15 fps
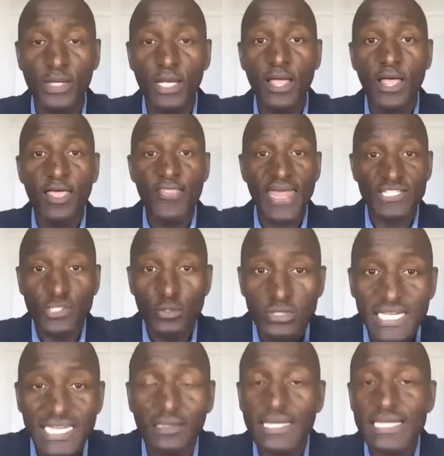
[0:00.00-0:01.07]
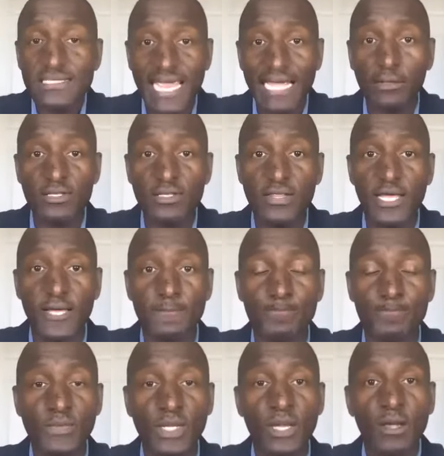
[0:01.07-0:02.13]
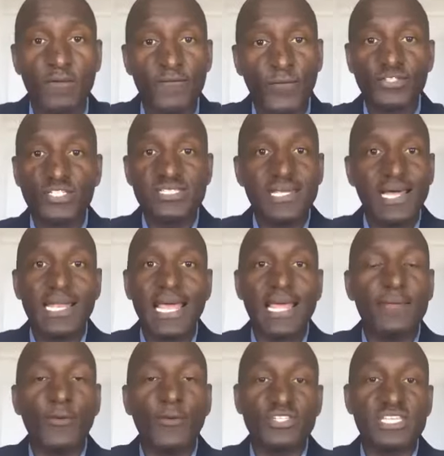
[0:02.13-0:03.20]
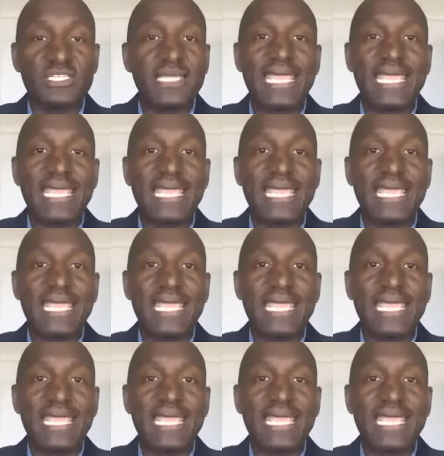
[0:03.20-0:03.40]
that is uniquely tailored to them, versus